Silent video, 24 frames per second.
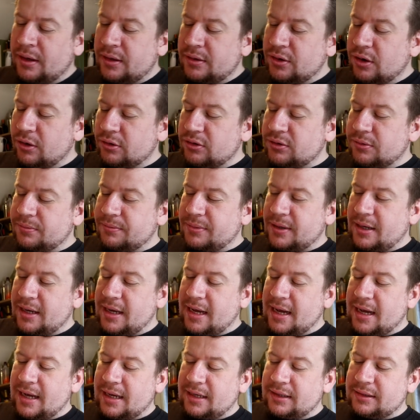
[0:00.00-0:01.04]
not done by
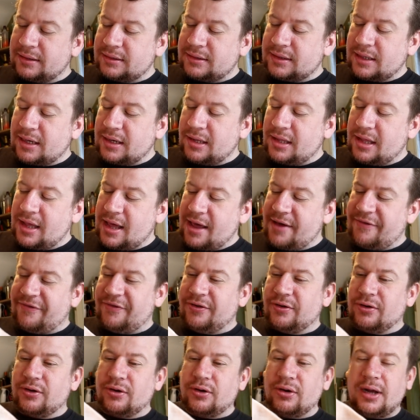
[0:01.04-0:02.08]
hand and
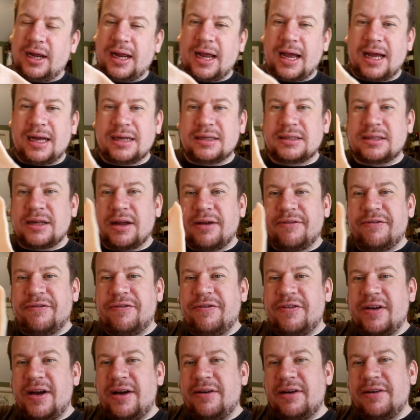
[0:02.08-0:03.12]
therefore it has
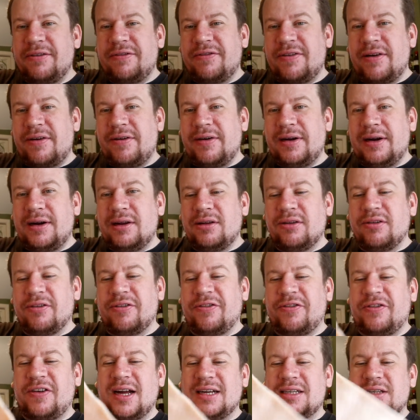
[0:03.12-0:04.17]
very very little
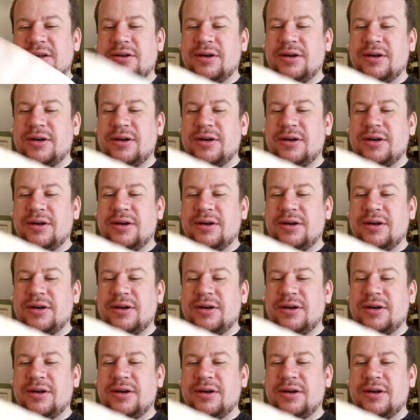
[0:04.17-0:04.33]
fat